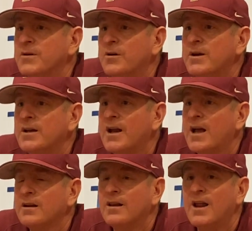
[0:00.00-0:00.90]
you know, he can
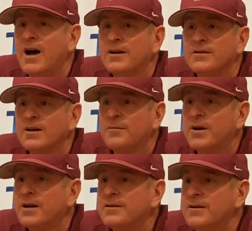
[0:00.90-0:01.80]
handle a lot, and I'm
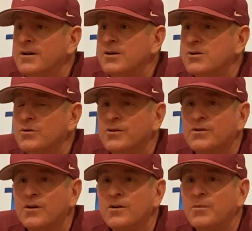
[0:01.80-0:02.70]
not too
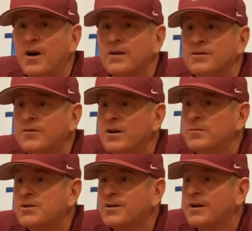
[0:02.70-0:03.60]
concerned about it. He's a very
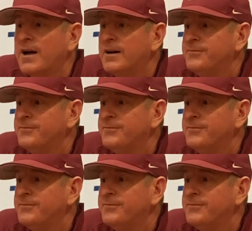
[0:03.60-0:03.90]
mature guy.